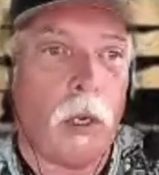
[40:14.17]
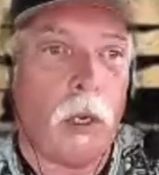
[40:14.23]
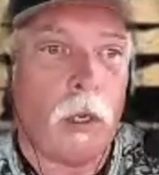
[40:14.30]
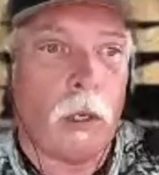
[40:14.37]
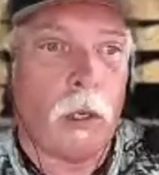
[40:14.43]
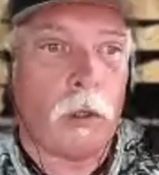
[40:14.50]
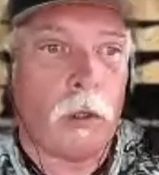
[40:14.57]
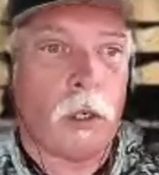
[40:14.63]

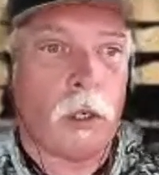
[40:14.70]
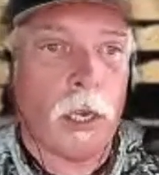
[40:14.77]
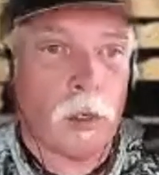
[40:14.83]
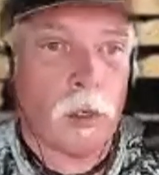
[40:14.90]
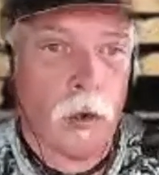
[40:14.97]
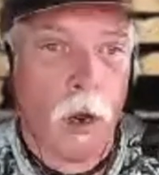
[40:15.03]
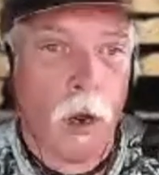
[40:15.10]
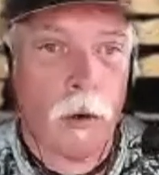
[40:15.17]
she has a
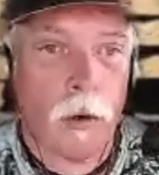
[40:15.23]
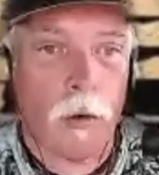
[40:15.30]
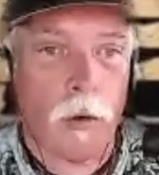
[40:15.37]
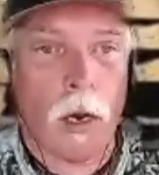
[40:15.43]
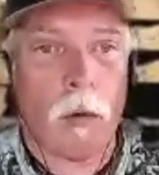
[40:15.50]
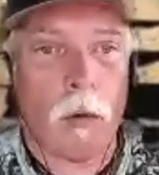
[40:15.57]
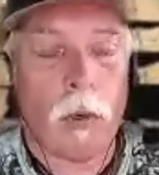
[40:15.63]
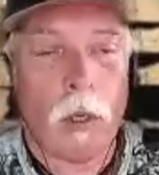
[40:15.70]
daughter now,
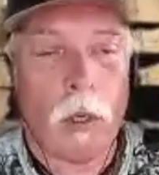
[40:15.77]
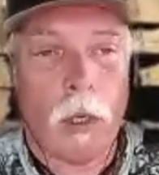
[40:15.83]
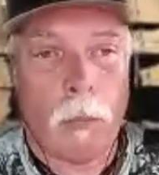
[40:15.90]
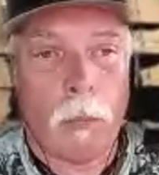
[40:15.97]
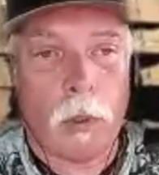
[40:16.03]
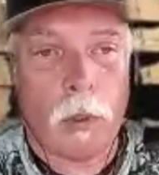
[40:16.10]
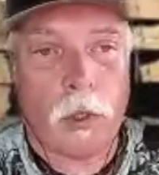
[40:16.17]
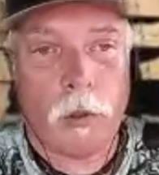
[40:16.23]
but
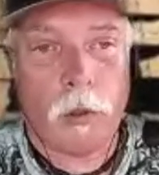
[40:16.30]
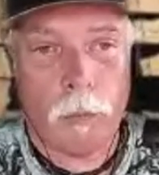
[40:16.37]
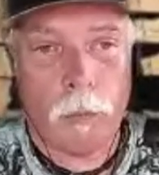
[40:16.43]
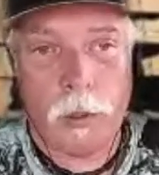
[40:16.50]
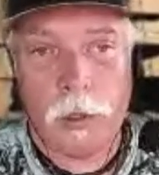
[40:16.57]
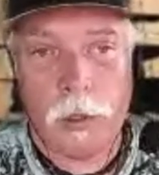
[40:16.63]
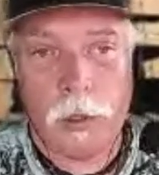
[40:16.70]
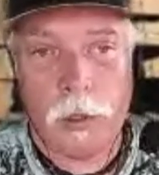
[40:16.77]
she told me, she
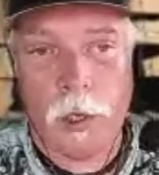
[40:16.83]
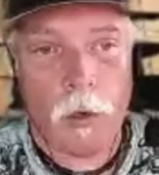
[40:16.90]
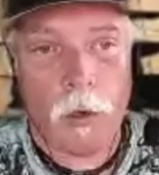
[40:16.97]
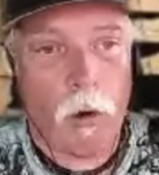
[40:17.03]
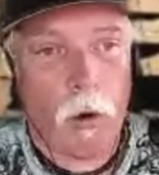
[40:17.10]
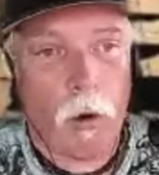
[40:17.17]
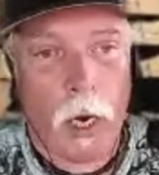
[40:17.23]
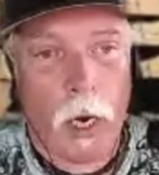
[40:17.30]
said,
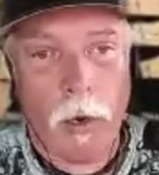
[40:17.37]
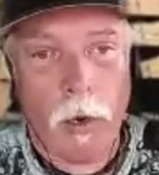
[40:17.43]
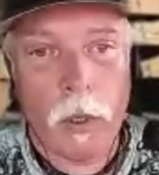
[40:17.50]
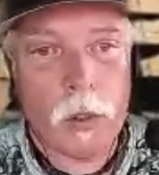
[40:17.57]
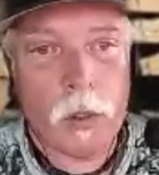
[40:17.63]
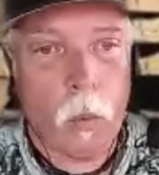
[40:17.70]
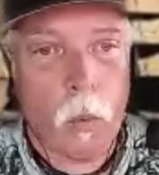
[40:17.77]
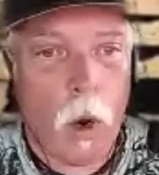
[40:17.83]
I always
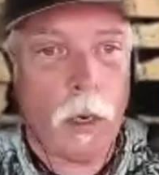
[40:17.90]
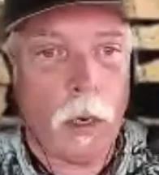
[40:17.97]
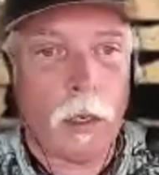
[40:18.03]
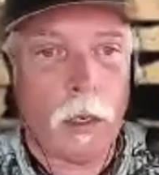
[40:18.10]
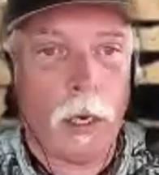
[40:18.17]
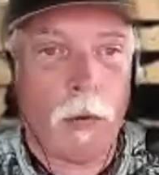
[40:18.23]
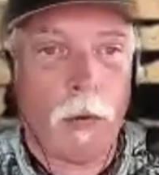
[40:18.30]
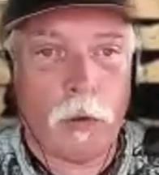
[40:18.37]
wanted to
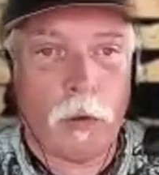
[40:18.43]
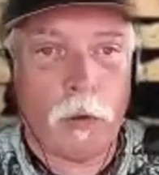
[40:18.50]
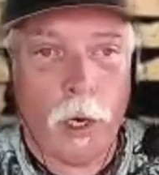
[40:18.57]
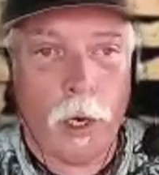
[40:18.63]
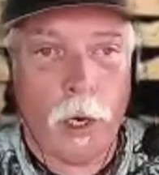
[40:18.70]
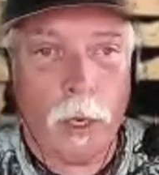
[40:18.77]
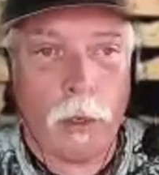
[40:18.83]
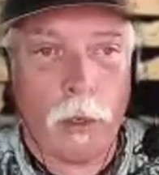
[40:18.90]
have a child by
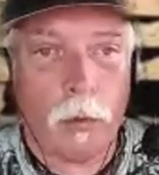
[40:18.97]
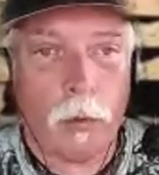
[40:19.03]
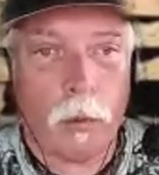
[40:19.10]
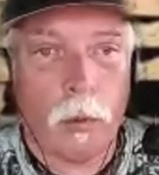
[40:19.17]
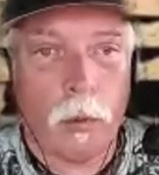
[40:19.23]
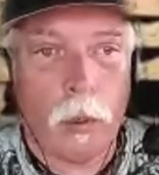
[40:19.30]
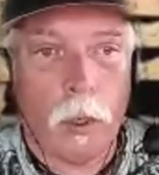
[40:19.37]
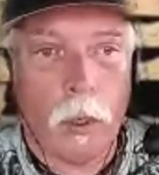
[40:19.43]
you.
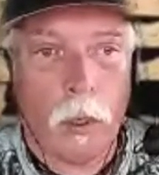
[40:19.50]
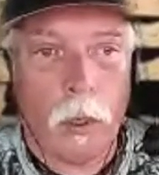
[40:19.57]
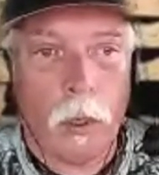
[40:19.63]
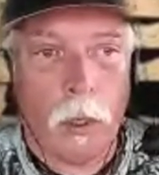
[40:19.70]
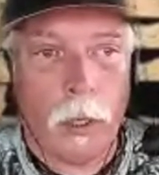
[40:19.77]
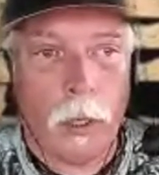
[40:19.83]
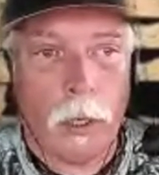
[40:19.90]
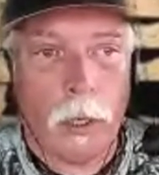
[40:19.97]
And
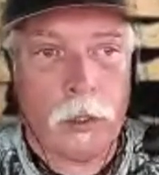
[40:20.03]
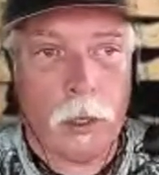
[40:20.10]
I said,